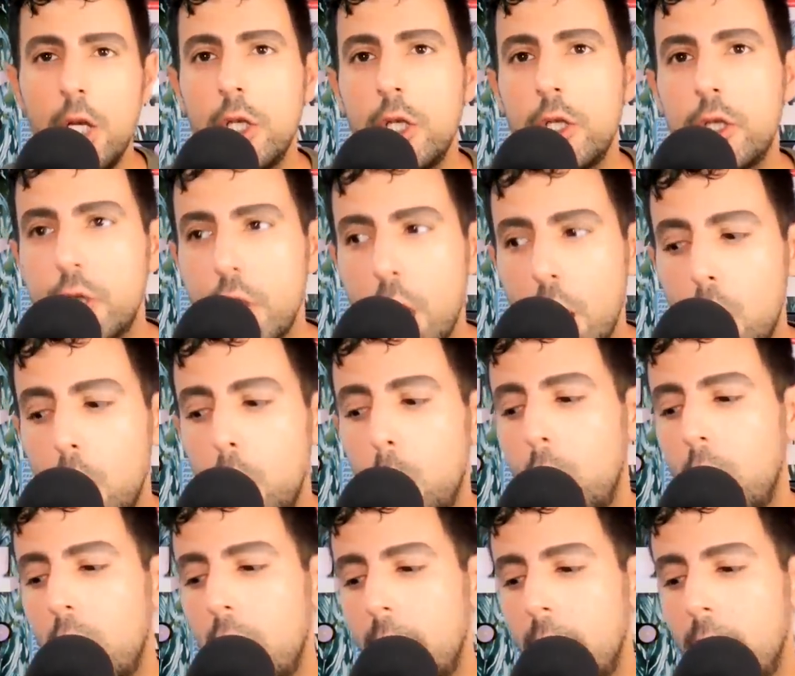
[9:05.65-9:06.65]

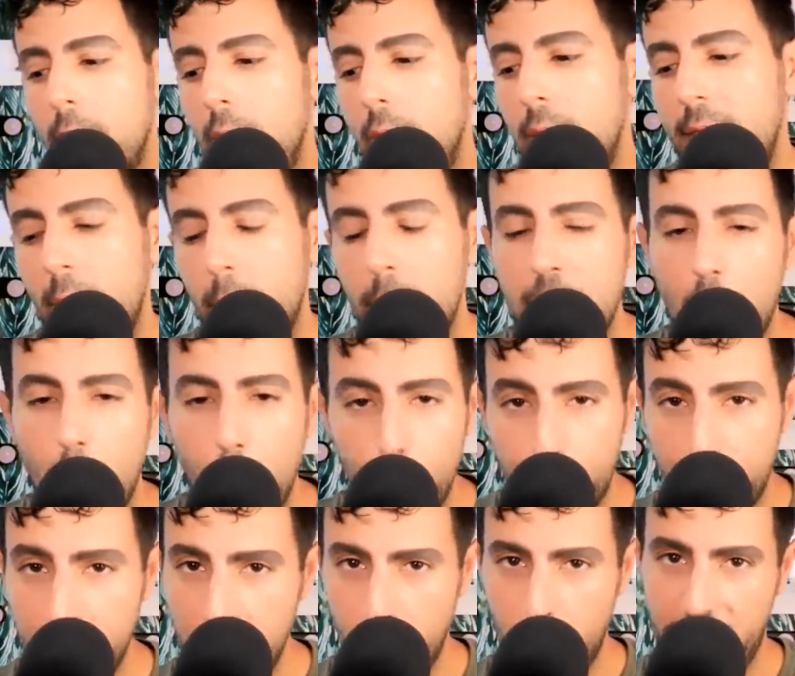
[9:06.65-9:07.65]
So then we
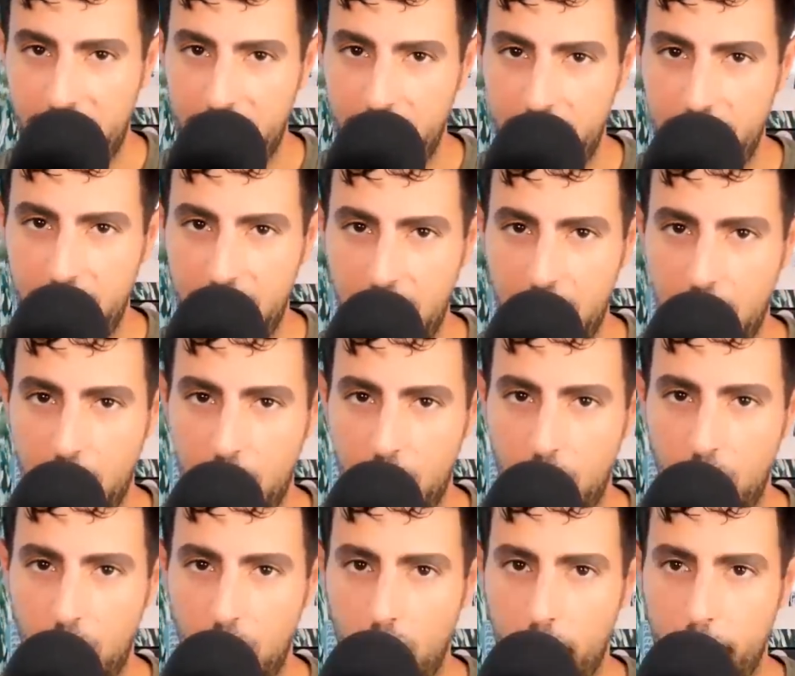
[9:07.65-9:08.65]
open with the
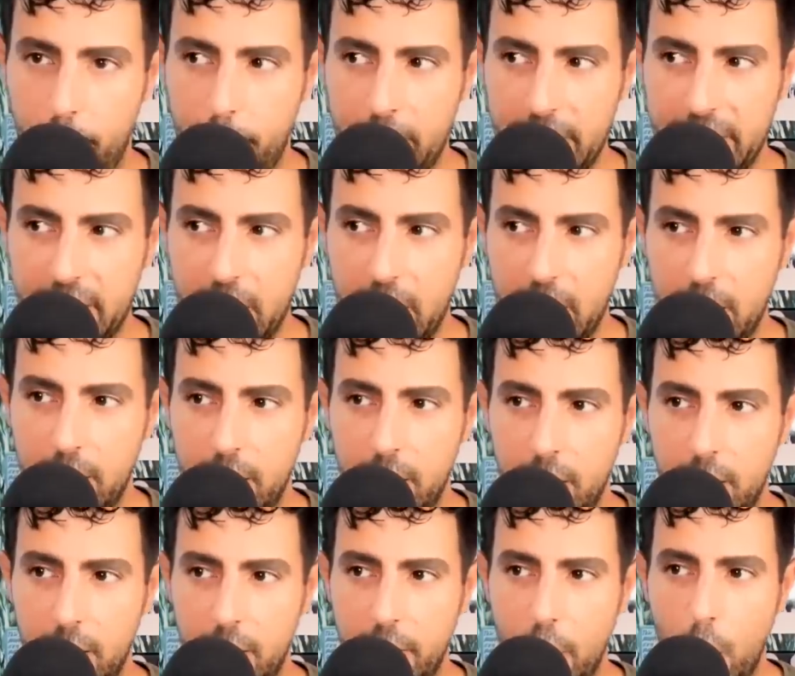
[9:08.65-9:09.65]
video, but then
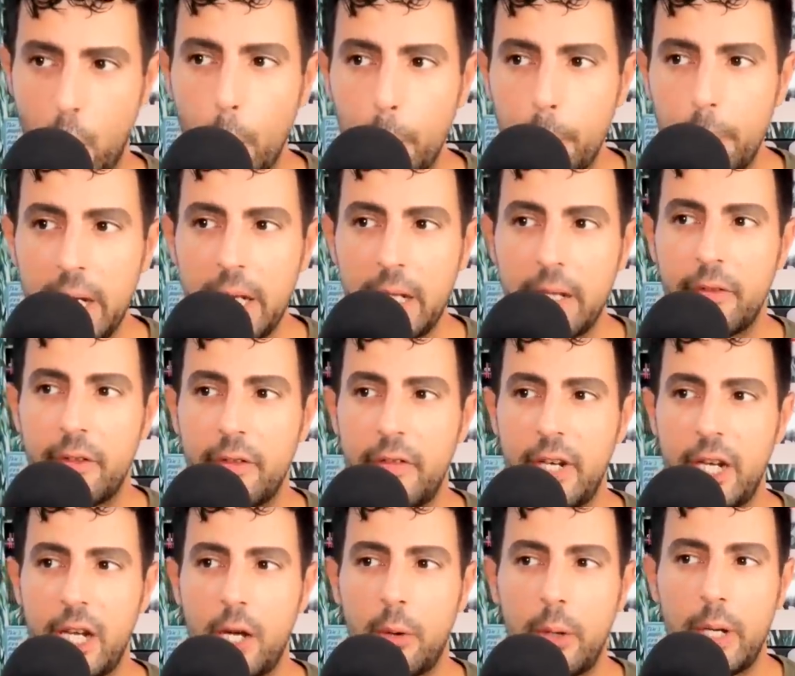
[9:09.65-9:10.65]
the opening of the
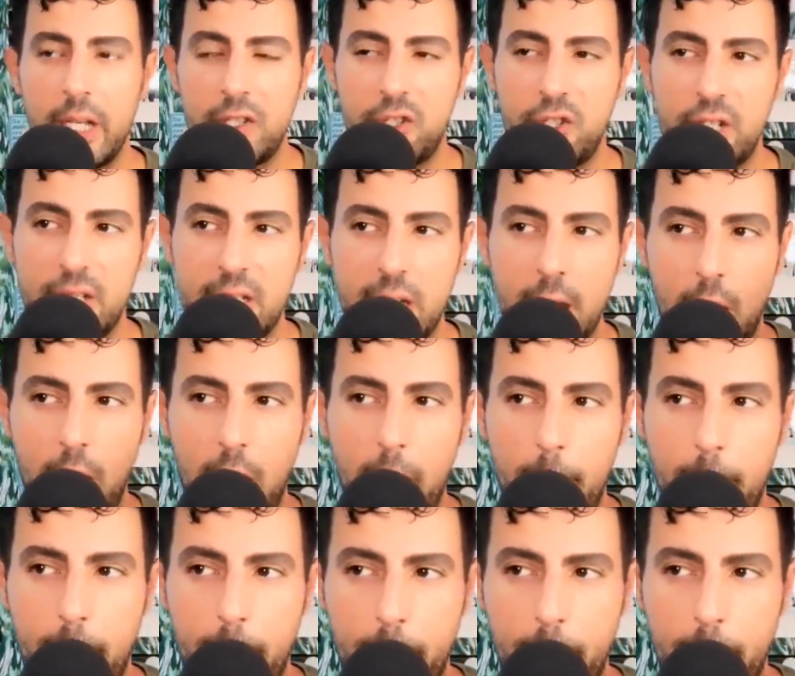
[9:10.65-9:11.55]
video is just a